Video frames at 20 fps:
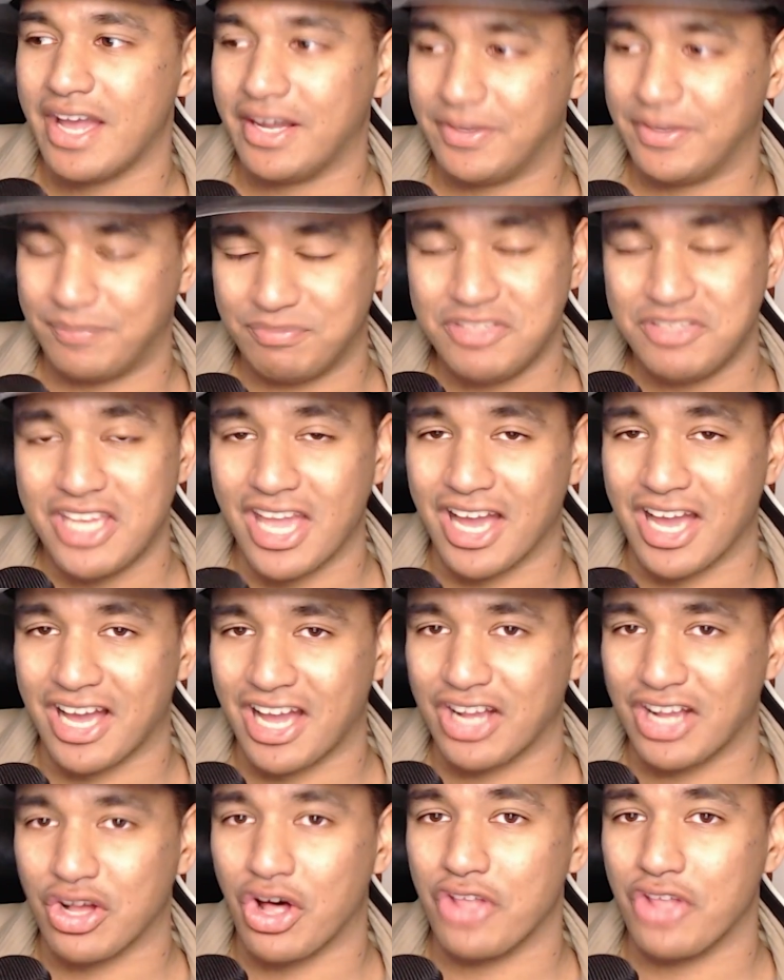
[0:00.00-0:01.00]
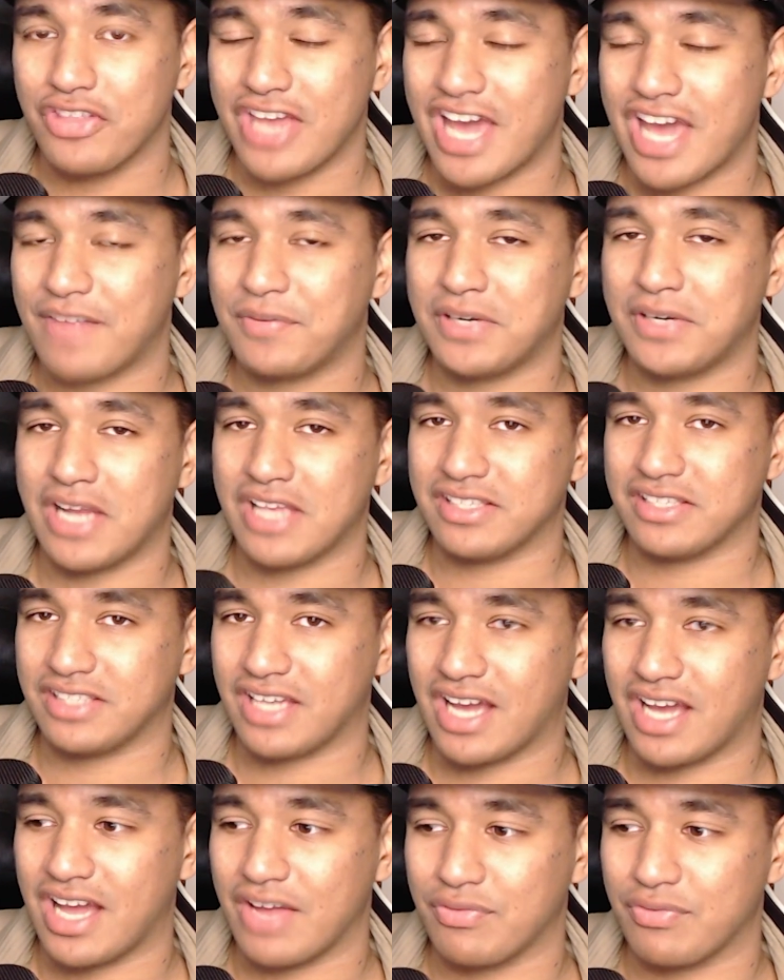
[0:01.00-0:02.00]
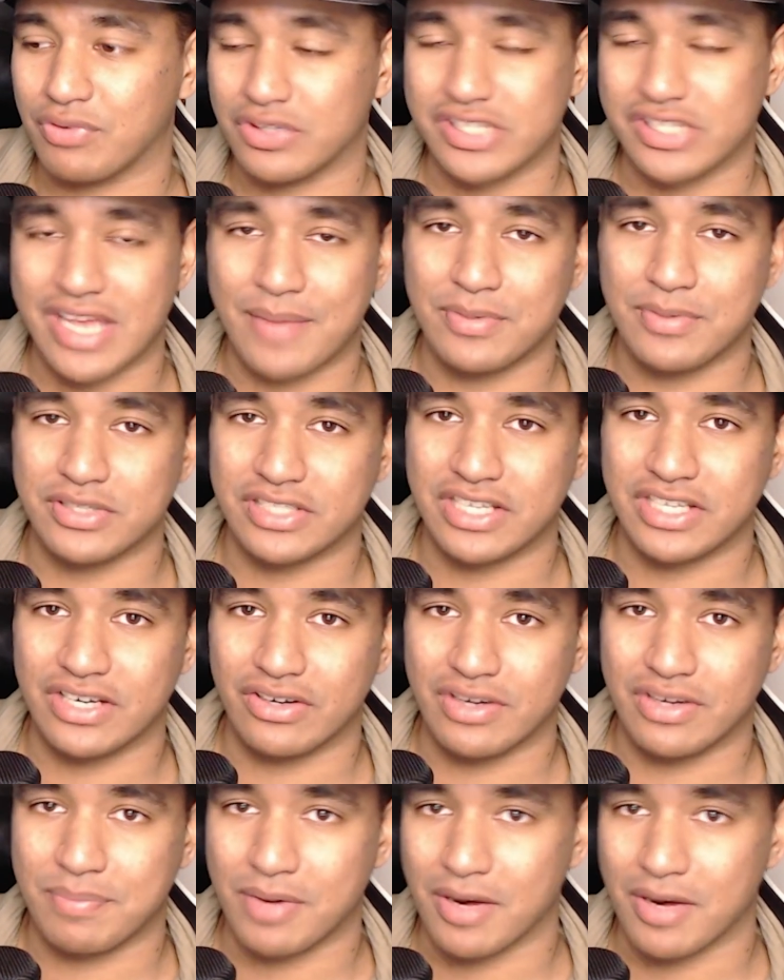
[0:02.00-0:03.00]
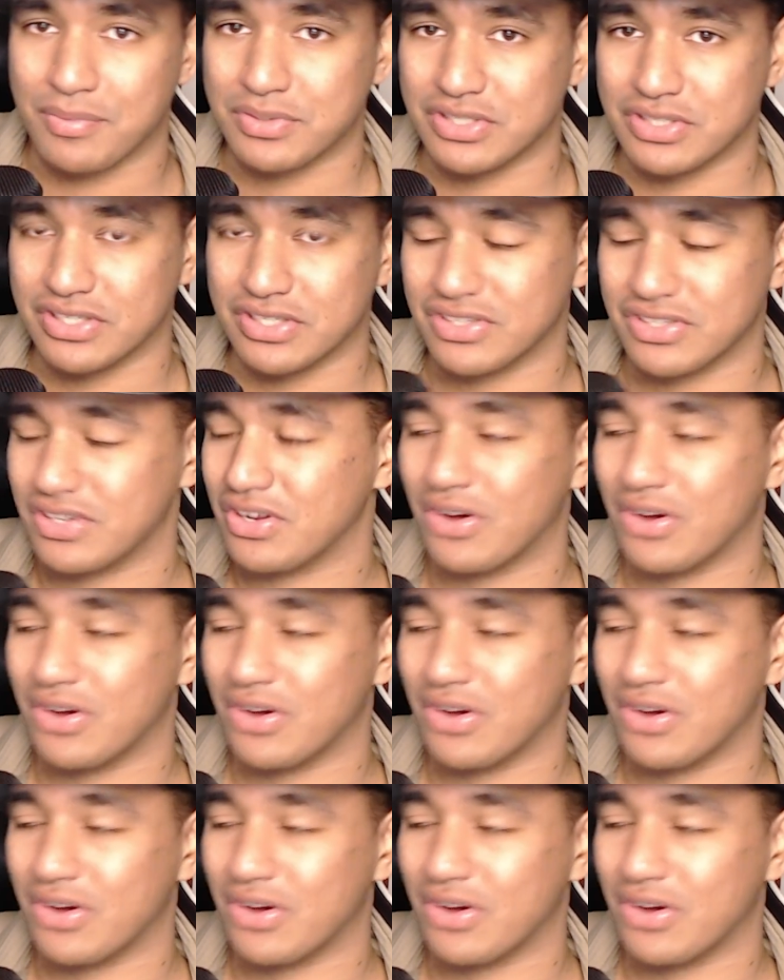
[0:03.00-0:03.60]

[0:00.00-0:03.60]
Yeah, I called the advertising guy for cybersecurity purposes.